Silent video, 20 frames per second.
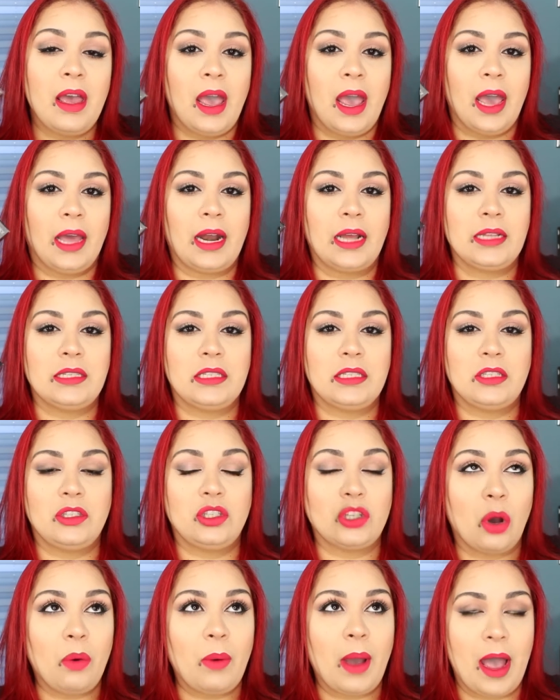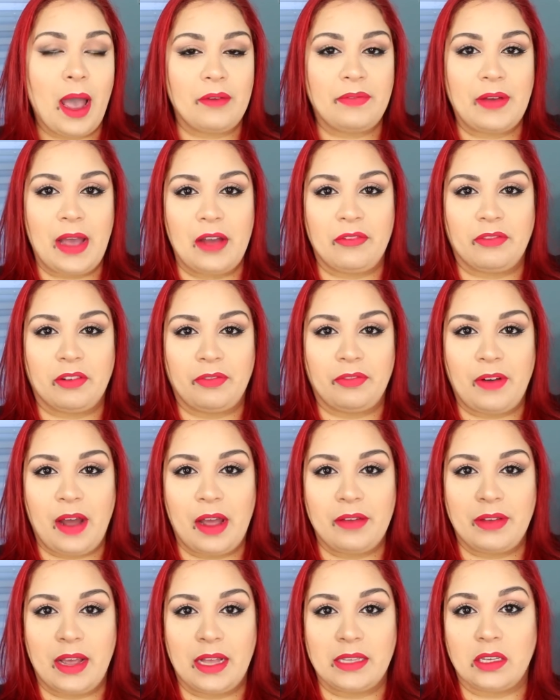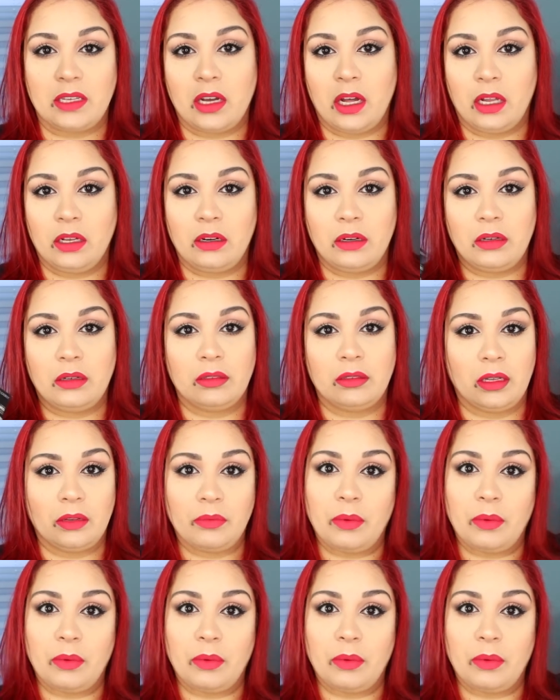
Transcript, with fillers: and I don't have After 5 as a color.